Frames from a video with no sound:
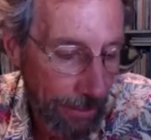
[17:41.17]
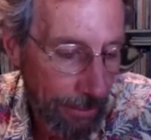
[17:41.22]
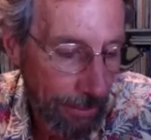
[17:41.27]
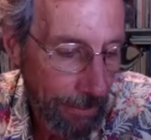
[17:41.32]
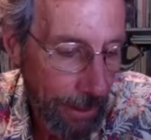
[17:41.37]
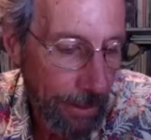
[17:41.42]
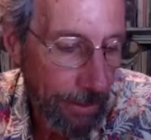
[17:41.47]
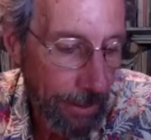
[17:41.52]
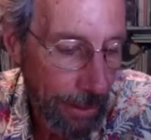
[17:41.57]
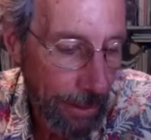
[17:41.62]

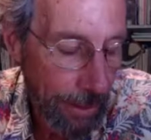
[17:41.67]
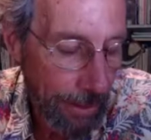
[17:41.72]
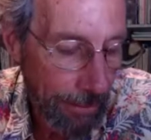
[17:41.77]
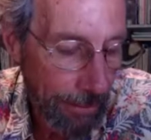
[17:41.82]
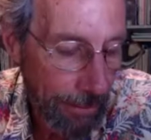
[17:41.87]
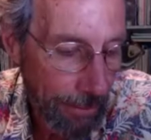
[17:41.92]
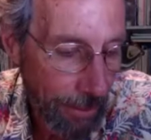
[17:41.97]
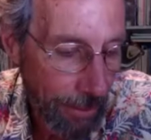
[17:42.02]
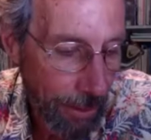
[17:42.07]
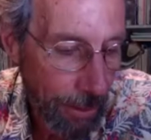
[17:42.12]
literally
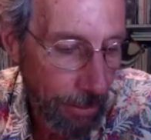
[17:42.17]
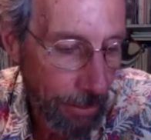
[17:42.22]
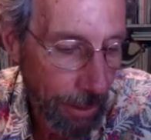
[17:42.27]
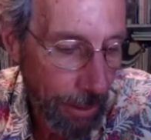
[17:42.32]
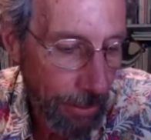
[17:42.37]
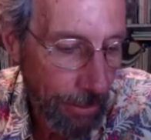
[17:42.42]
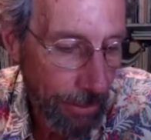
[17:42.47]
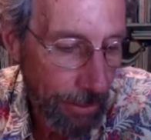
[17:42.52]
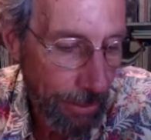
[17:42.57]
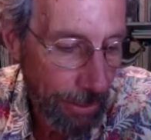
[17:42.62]
on a
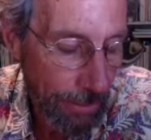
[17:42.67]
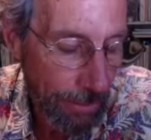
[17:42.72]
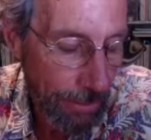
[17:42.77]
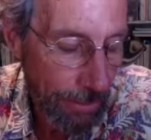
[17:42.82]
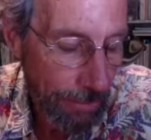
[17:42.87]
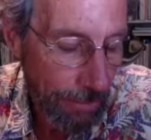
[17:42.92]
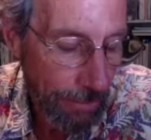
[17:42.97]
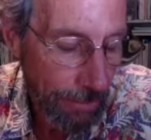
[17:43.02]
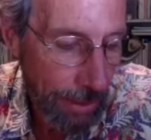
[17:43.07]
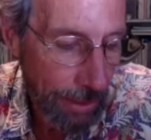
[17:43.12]
boat
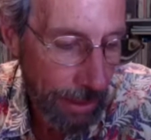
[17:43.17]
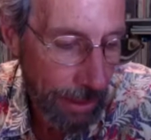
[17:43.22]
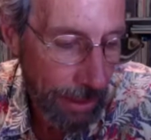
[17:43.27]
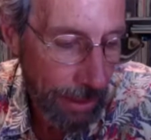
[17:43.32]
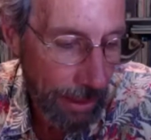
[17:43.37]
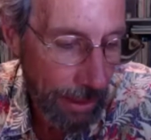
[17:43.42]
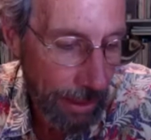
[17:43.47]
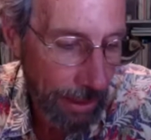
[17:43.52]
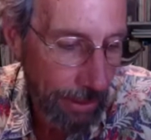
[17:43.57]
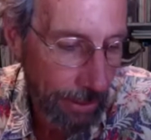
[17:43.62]
when he entered